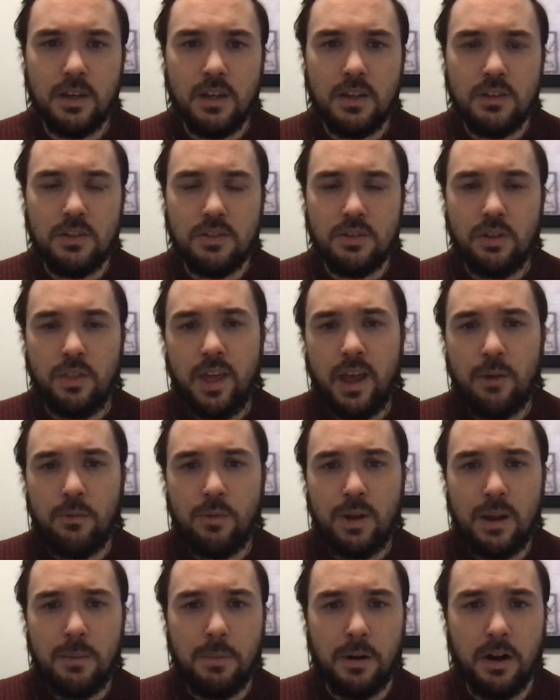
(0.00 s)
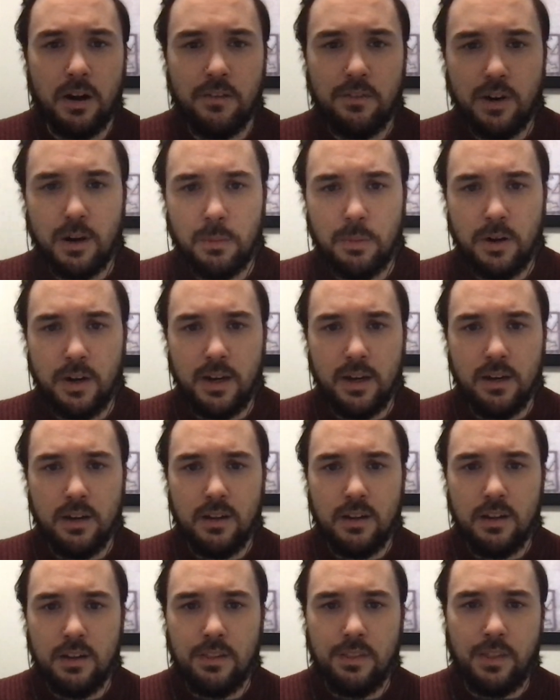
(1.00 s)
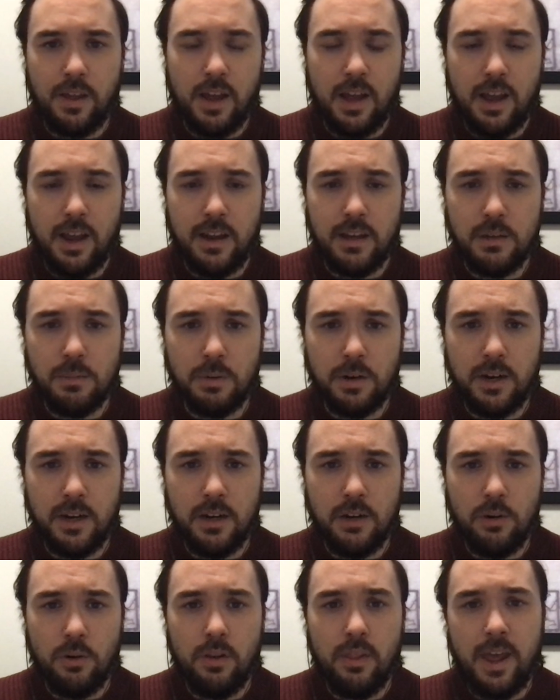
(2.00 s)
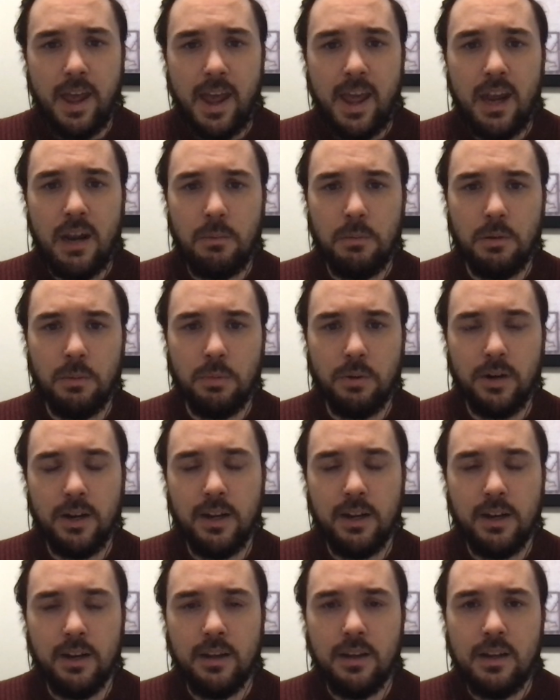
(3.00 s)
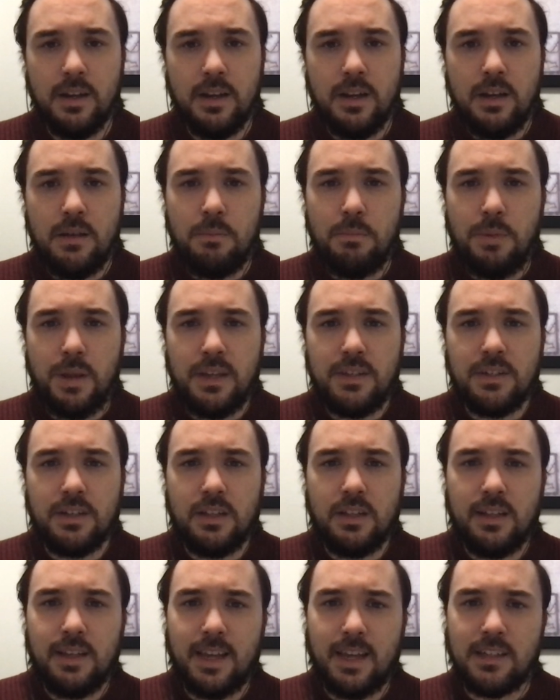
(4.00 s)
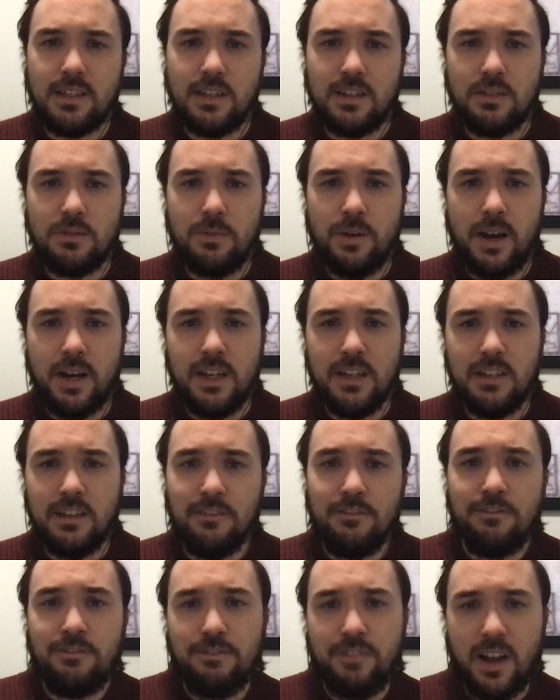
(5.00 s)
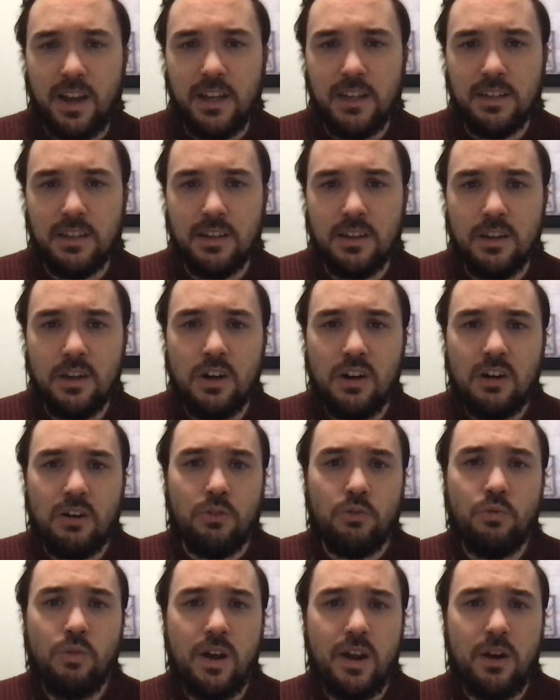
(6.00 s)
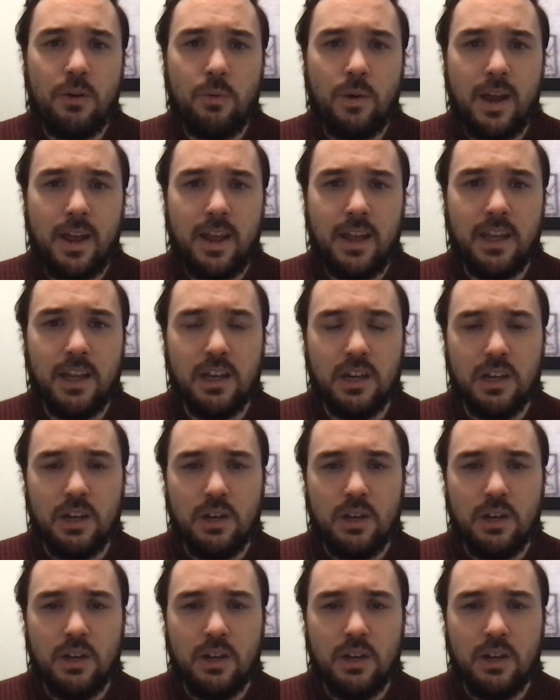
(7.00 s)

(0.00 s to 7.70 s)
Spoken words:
So that red part of our brain, the hindbrain or the animal brain, basically gets us ready to fight, run away,